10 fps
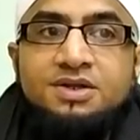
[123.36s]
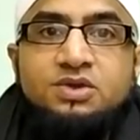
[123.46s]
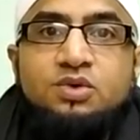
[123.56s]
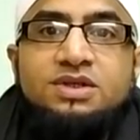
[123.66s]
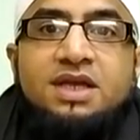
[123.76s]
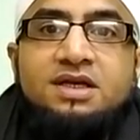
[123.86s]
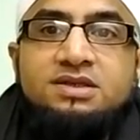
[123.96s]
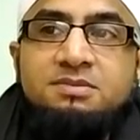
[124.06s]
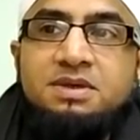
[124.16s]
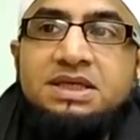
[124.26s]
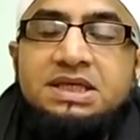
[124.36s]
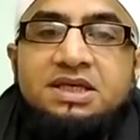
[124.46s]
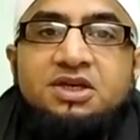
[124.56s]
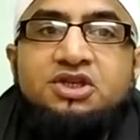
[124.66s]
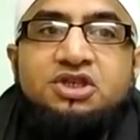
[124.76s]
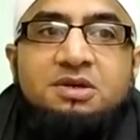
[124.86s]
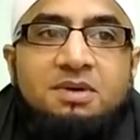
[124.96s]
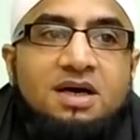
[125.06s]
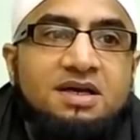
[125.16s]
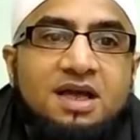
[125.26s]
this was like a Tablighi
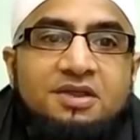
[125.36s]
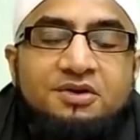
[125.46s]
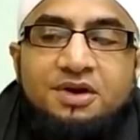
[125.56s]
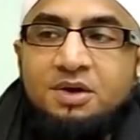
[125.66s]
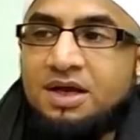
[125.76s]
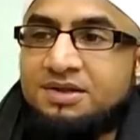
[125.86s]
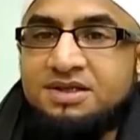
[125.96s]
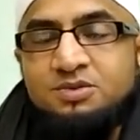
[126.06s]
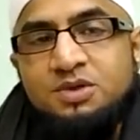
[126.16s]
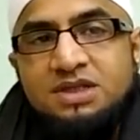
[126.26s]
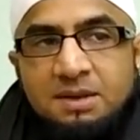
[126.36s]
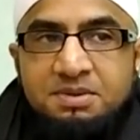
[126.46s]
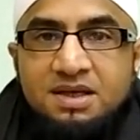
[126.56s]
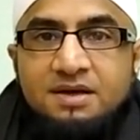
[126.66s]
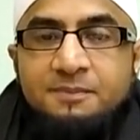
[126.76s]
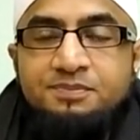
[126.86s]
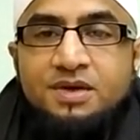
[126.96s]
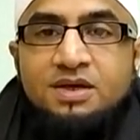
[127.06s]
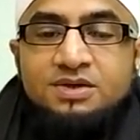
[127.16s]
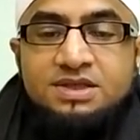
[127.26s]
ijtima' gathering, and this is what's happening.
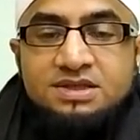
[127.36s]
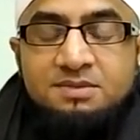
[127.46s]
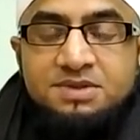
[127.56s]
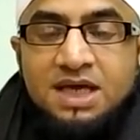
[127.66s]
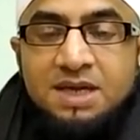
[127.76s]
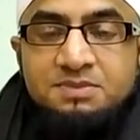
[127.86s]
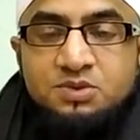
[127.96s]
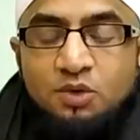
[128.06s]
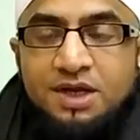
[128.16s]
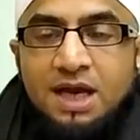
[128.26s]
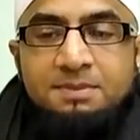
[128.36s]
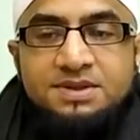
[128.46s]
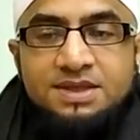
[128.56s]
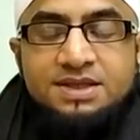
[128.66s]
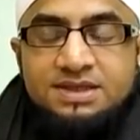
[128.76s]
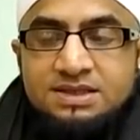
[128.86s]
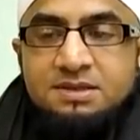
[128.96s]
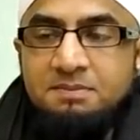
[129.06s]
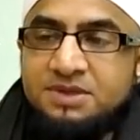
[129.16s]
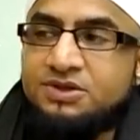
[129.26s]
You see, sometimes what happens, and this is
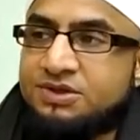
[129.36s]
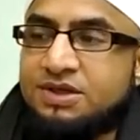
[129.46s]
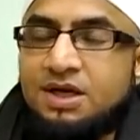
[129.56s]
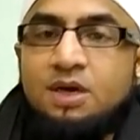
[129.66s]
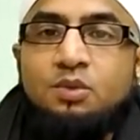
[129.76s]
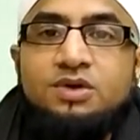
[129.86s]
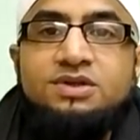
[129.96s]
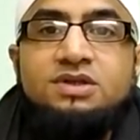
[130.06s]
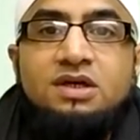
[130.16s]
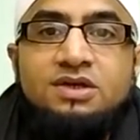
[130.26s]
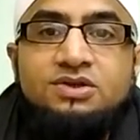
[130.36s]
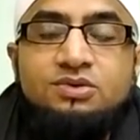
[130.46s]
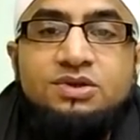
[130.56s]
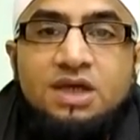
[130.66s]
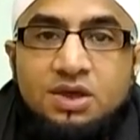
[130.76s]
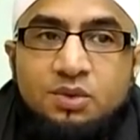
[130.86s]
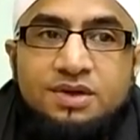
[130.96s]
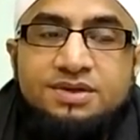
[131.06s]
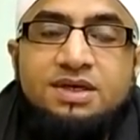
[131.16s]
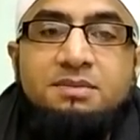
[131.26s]
the message that I want us to take with
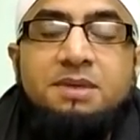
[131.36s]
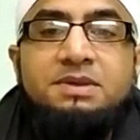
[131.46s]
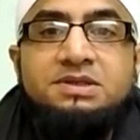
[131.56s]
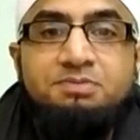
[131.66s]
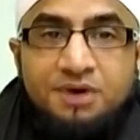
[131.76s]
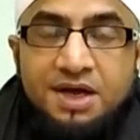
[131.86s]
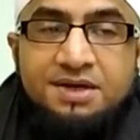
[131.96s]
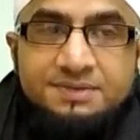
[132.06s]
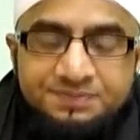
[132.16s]
us and maybe spread,